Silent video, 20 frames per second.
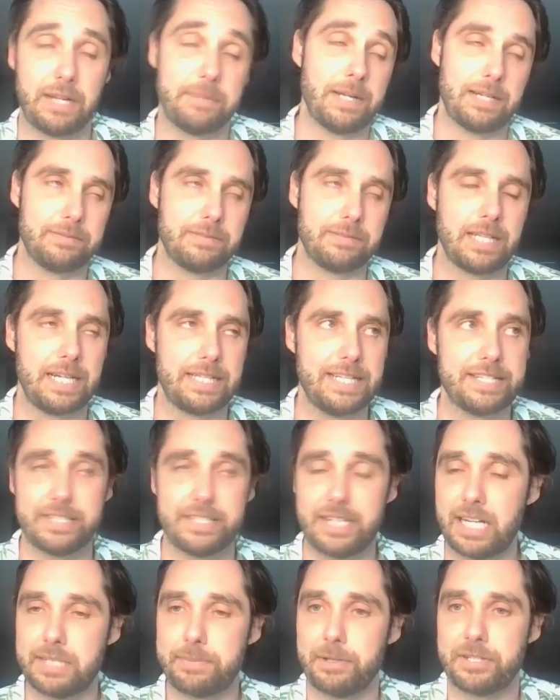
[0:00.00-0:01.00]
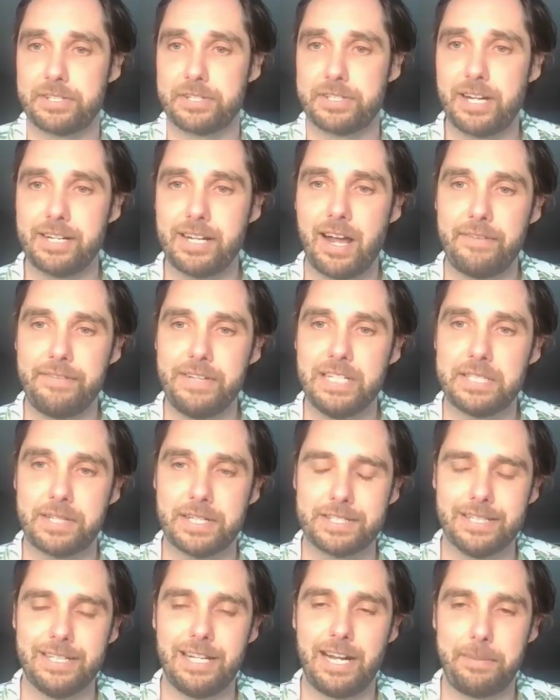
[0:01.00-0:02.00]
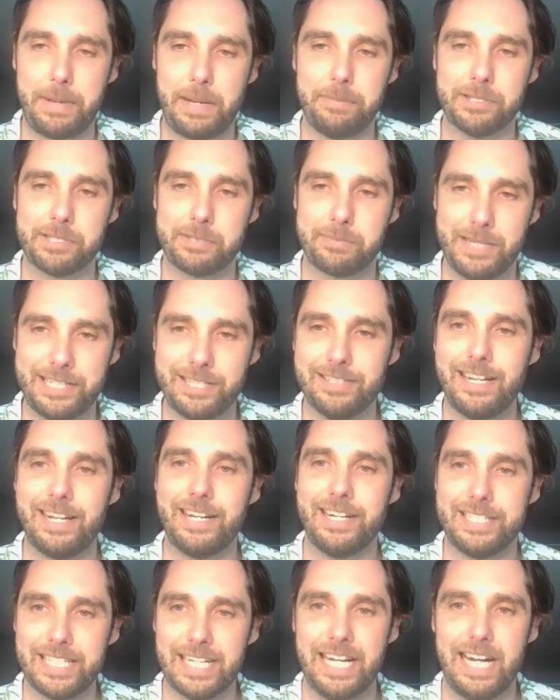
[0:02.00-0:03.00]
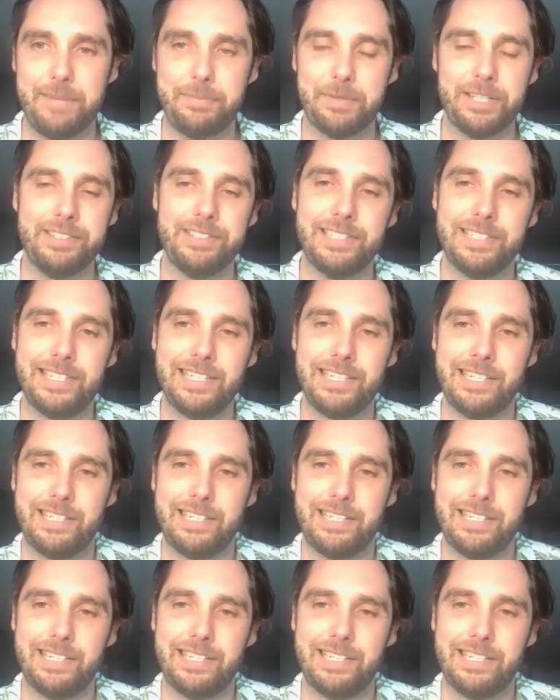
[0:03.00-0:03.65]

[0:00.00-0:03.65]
I mean, I suppose it's not obvious, because a lot of people spend a lot of time on